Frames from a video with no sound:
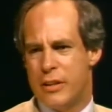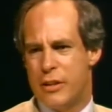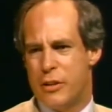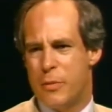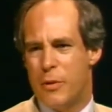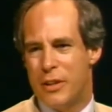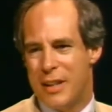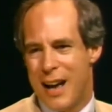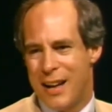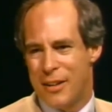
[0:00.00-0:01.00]
such as
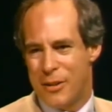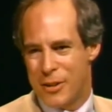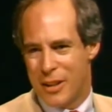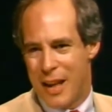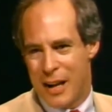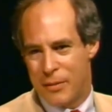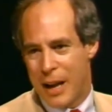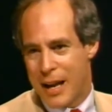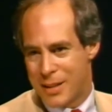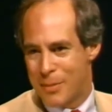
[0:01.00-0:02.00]
Muktananda, there's a lot
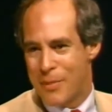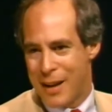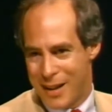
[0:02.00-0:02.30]
of gossip